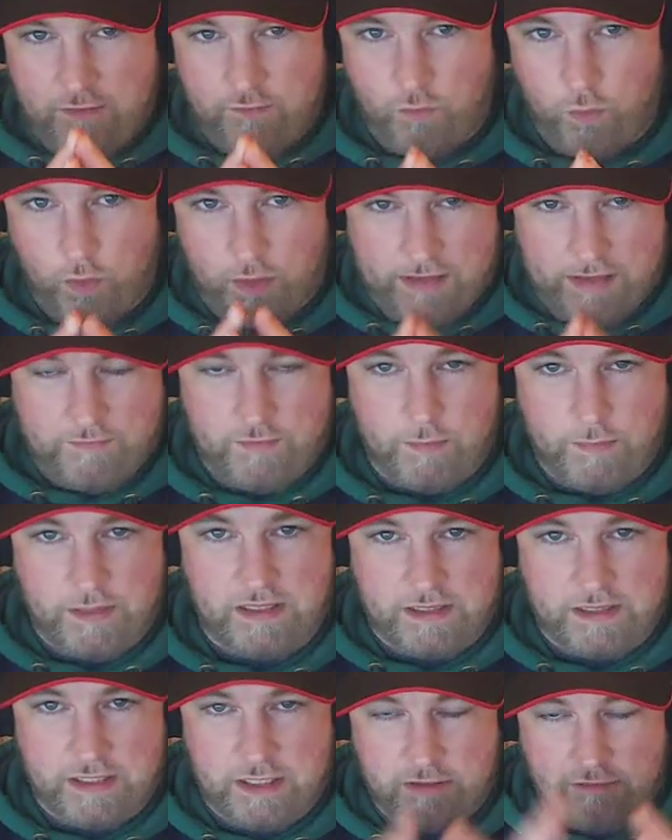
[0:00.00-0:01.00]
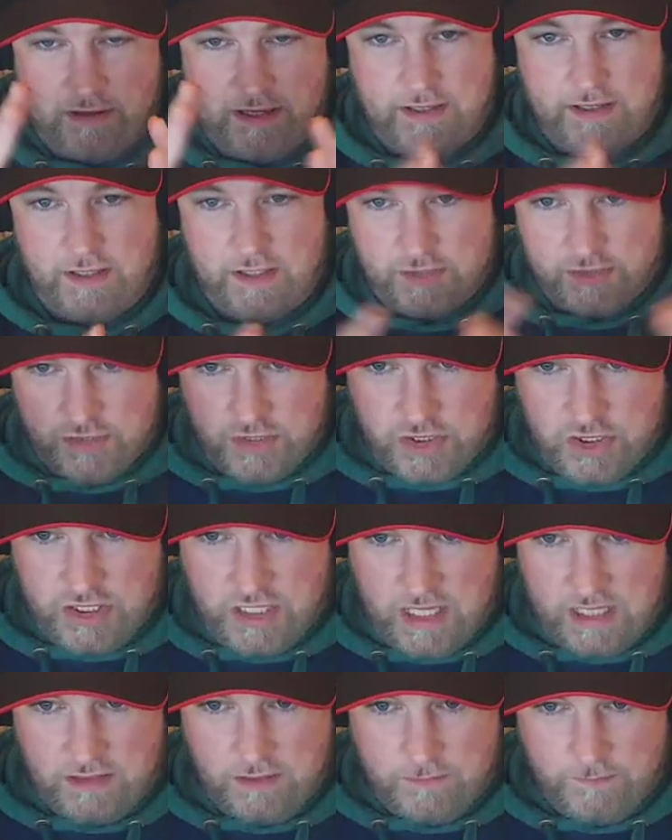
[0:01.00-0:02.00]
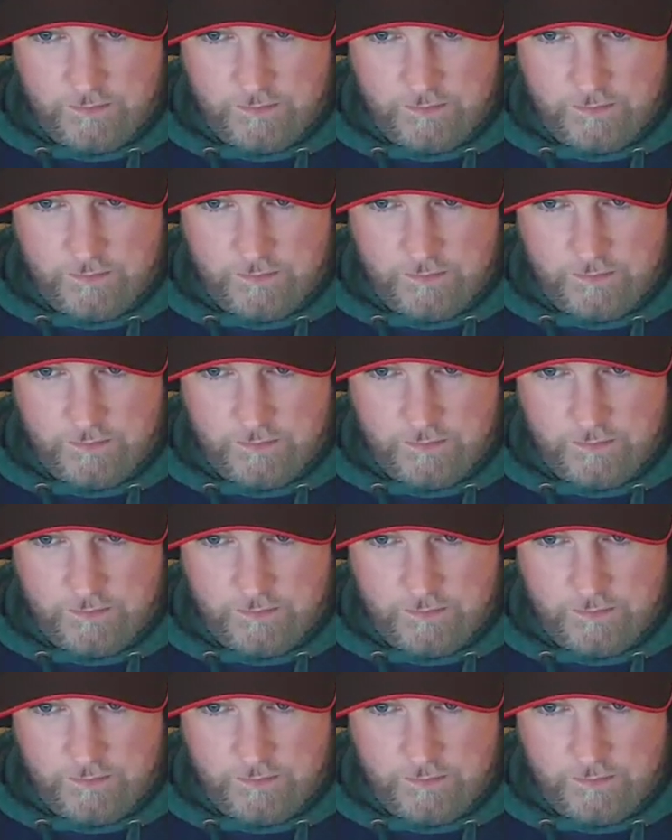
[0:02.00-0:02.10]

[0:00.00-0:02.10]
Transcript: whatever building you're in as the shell,